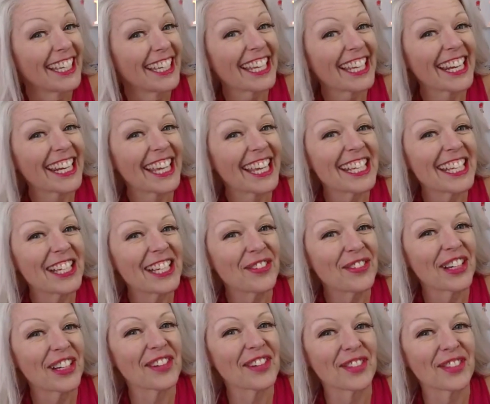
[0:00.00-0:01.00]
And I eat
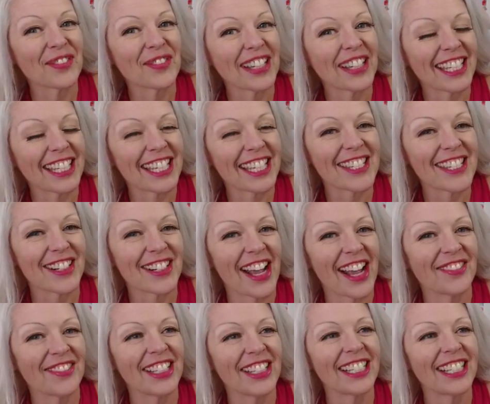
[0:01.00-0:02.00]
whatever my kids are
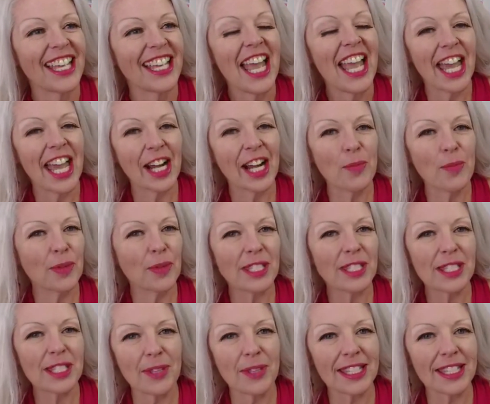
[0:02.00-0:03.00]
having. And I'll put
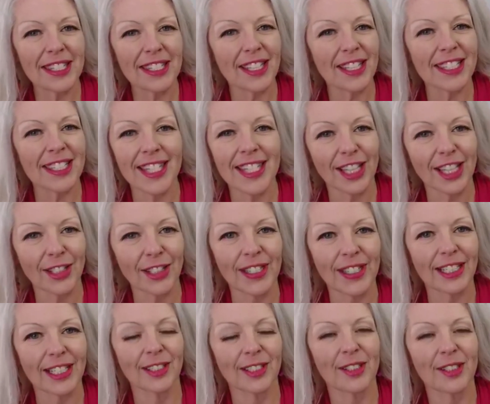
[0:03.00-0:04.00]
some of this on
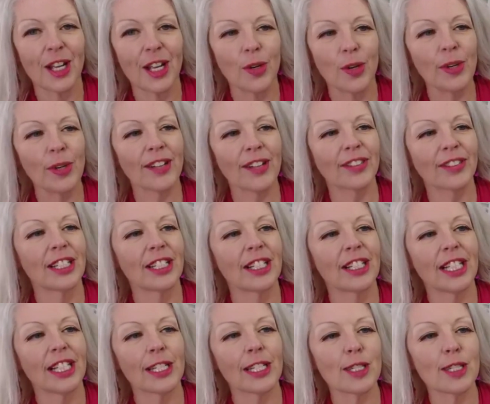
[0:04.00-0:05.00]
celery or whatever
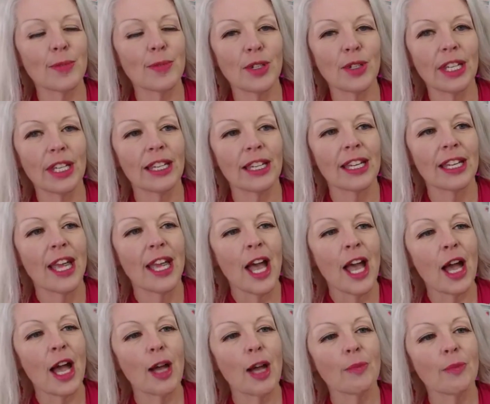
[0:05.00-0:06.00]
in a smoothie.
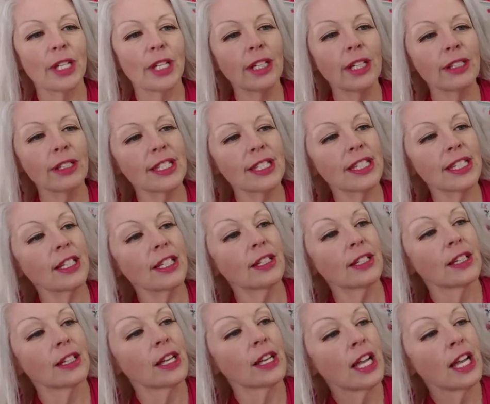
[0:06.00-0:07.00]
But here's the
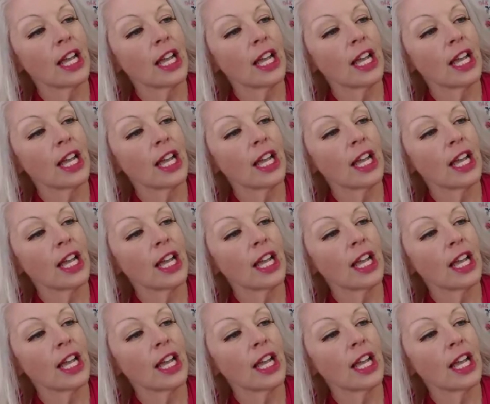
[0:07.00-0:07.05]
deal.